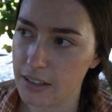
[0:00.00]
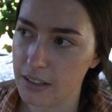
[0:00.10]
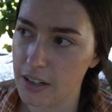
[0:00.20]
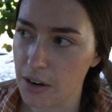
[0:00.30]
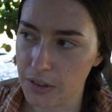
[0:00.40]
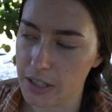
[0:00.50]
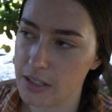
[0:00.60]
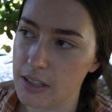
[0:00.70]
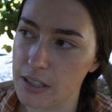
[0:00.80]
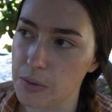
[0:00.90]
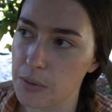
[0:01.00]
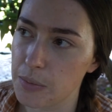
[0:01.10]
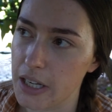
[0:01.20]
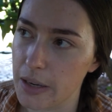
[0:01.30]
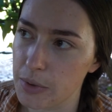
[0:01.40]
this would
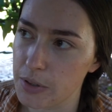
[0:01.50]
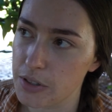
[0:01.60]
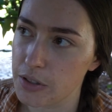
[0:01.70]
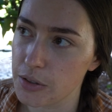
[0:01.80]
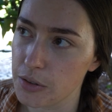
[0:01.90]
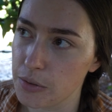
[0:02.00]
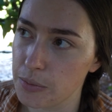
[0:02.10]
be able to